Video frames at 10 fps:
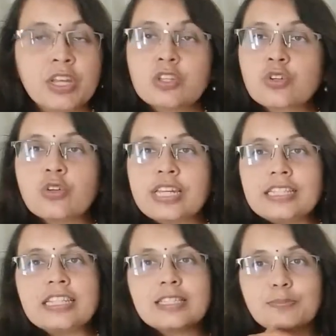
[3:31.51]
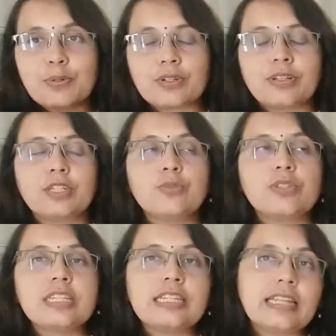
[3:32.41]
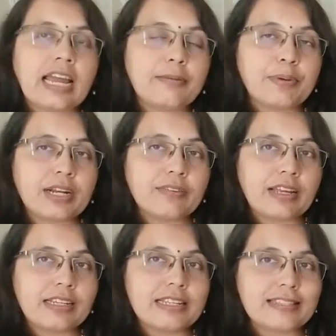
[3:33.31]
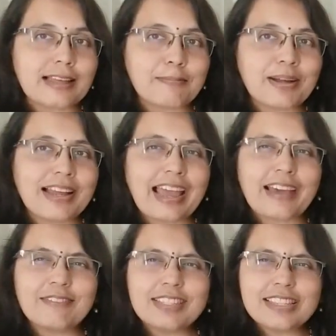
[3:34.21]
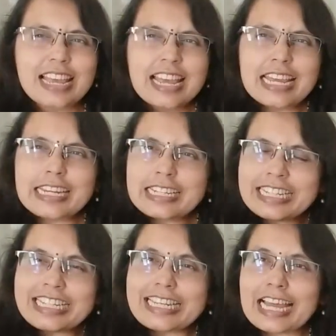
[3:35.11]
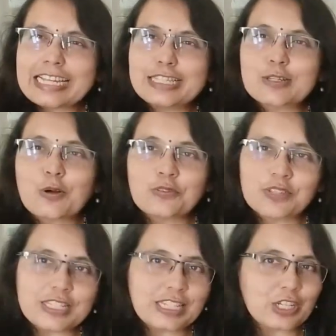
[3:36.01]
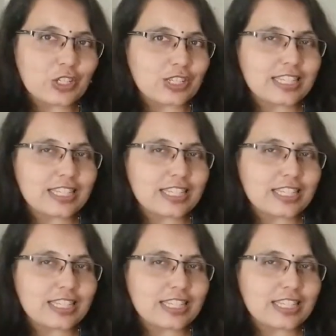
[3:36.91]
So in this book, you see that Pranav and his amma have this really nice conversation,